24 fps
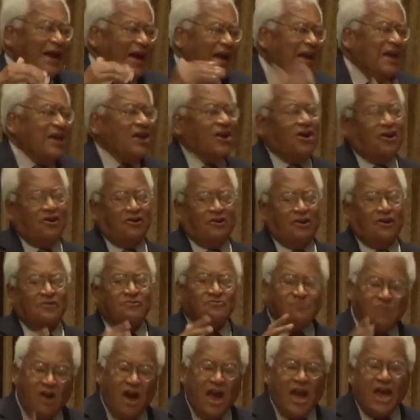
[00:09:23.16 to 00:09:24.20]
anger
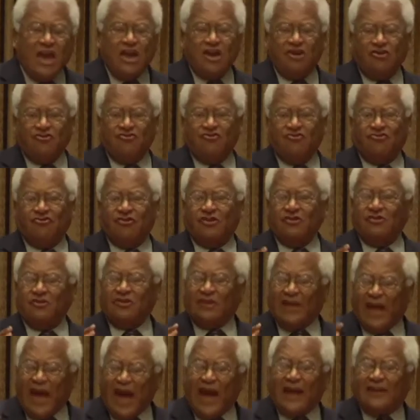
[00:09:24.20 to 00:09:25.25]
and rage
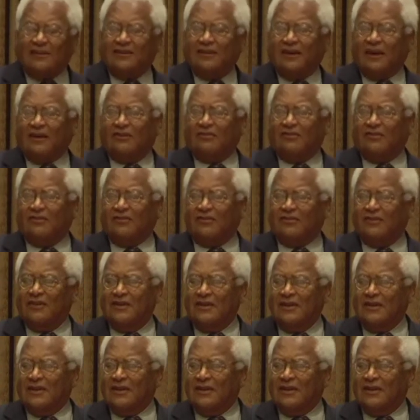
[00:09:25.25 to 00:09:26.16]
and tactics